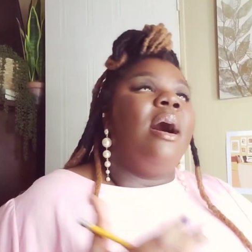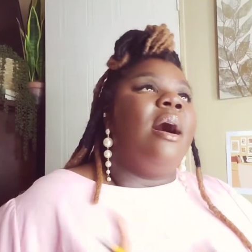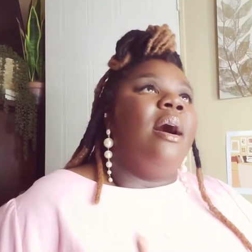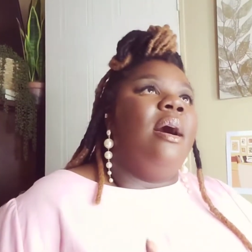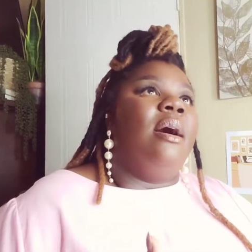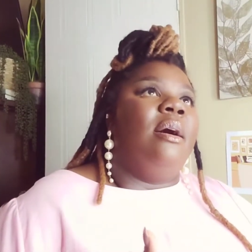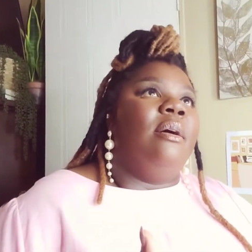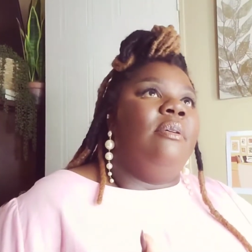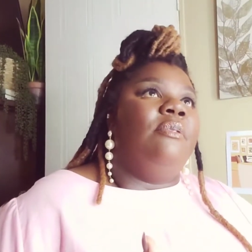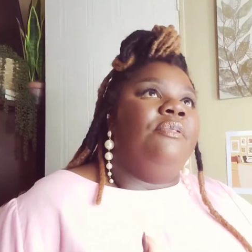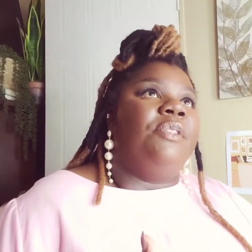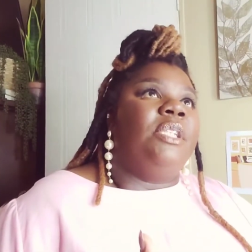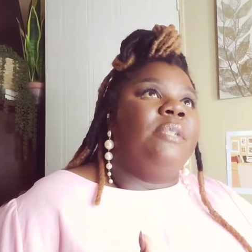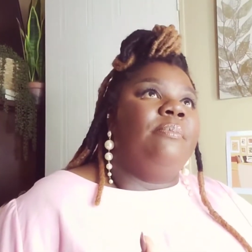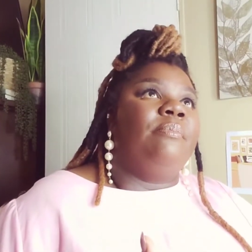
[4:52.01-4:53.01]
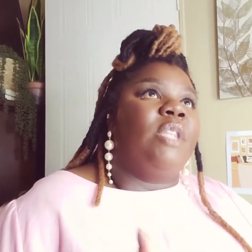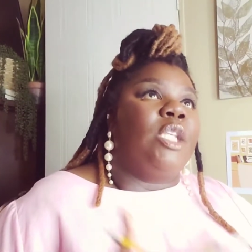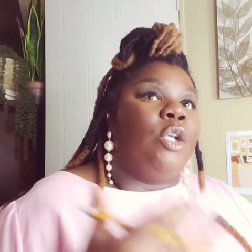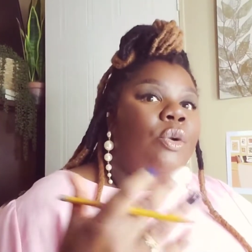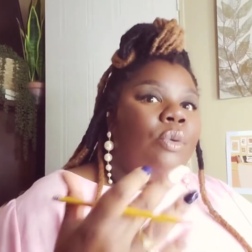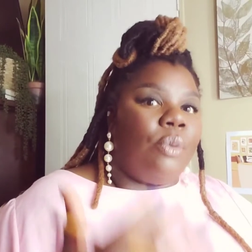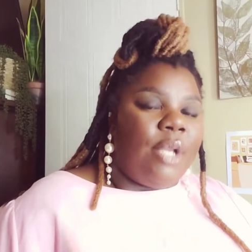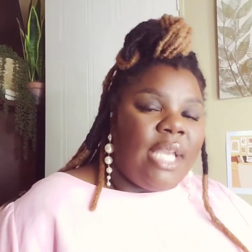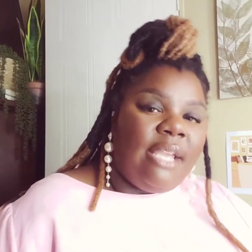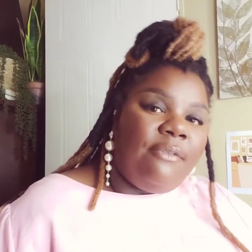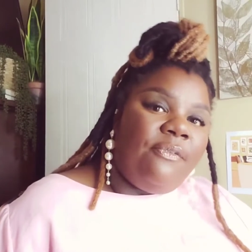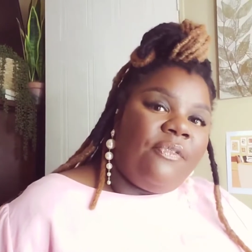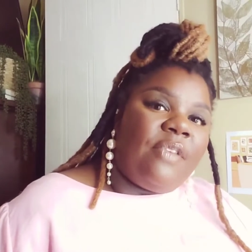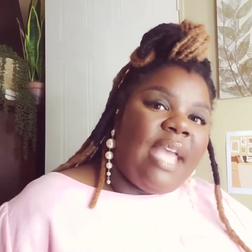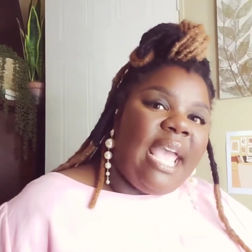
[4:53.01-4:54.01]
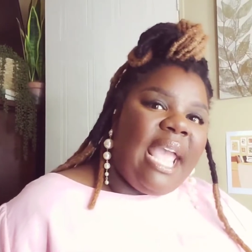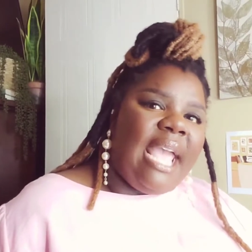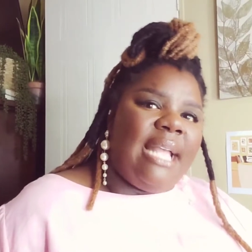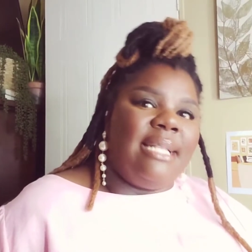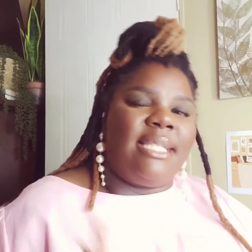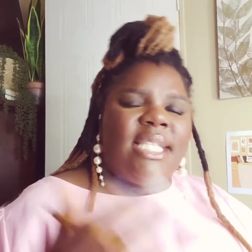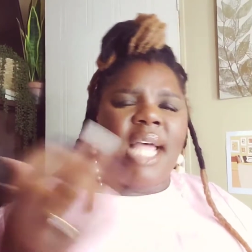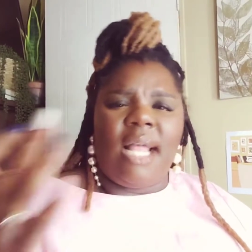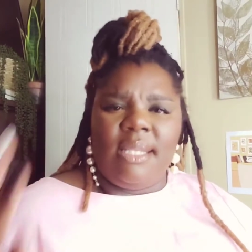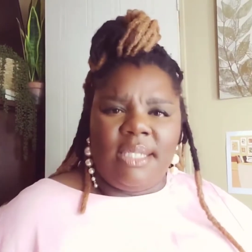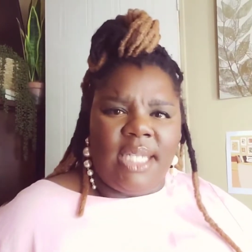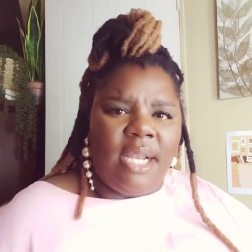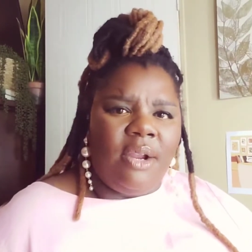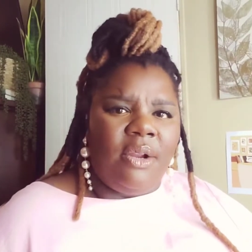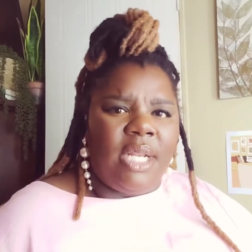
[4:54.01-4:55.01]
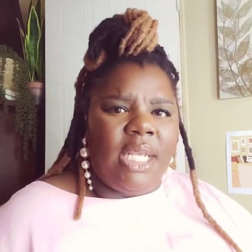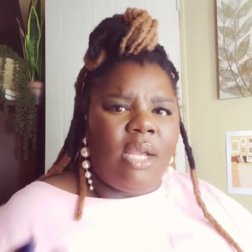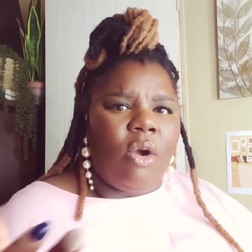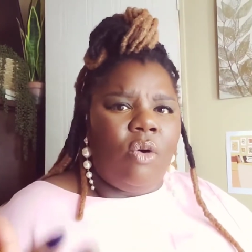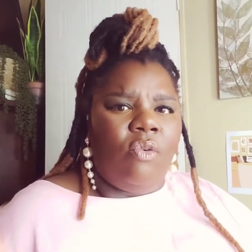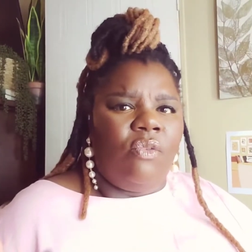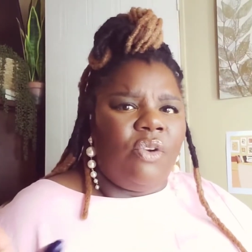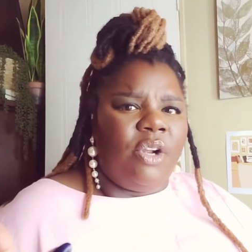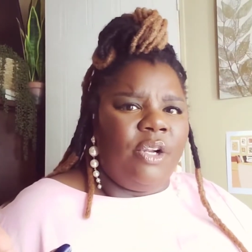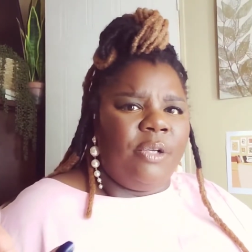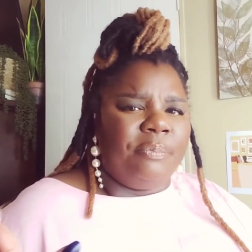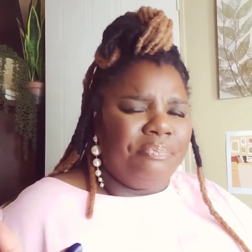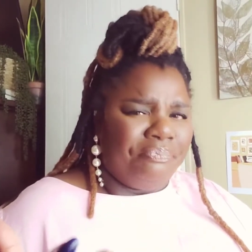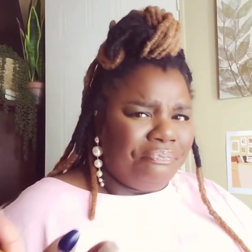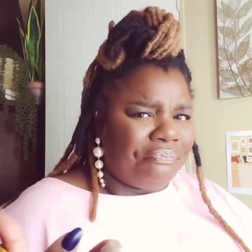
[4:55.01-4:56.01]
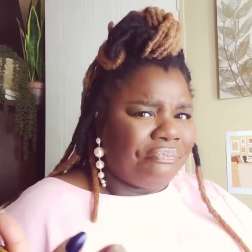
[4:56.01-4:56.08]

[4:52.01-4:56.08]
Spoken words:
of grief and solidarity over